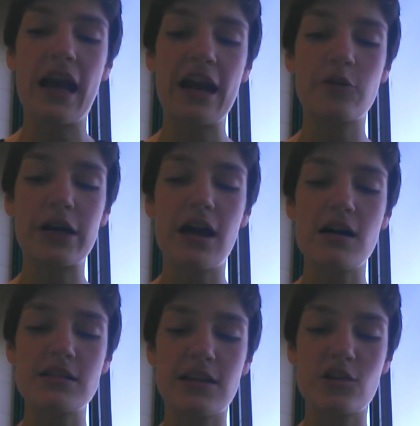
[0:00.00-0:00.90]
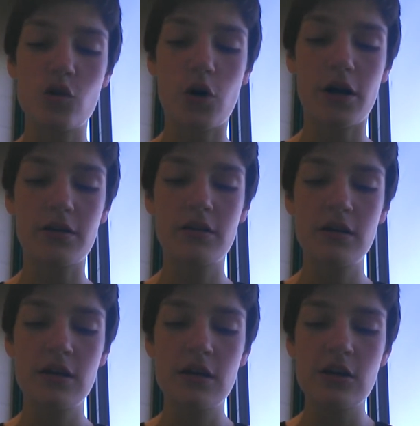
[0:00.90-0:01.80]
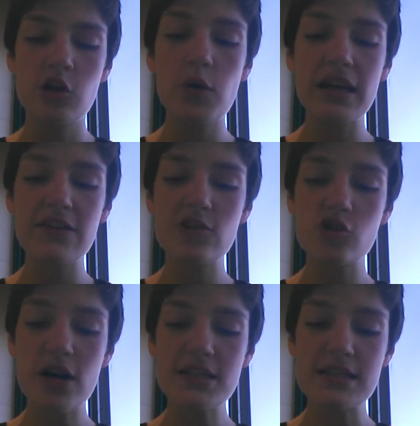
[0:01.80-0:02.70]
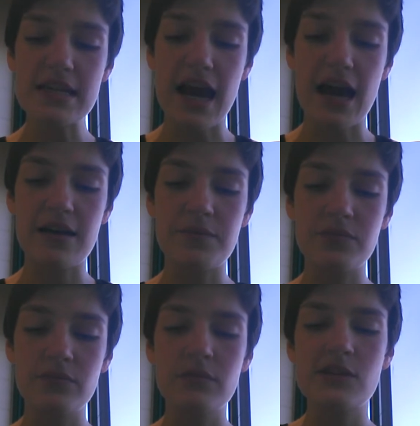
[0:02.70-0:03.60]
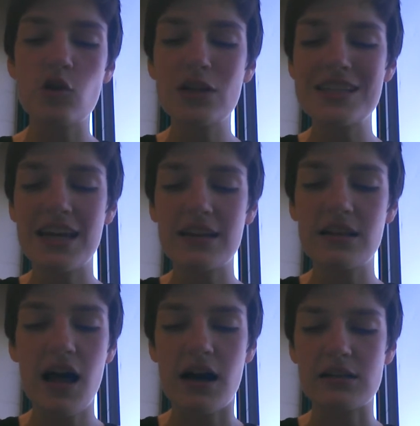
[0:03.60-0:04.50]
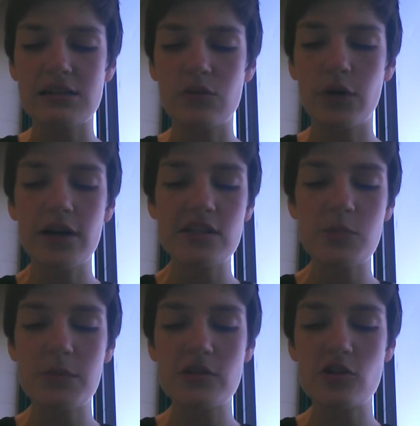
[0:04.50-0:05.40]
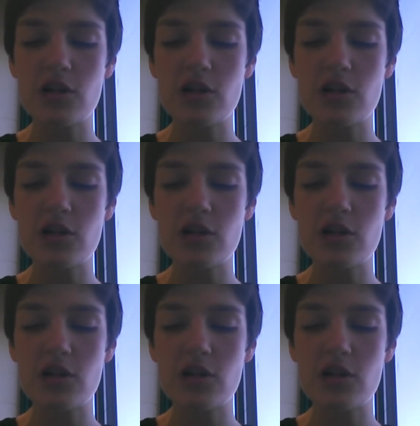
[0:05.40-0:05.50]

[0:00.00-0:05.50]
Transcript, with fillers: Henry knocked on the door. You ain't even dressed yet. It's only 10 o'clock. We don't have to meet Mr.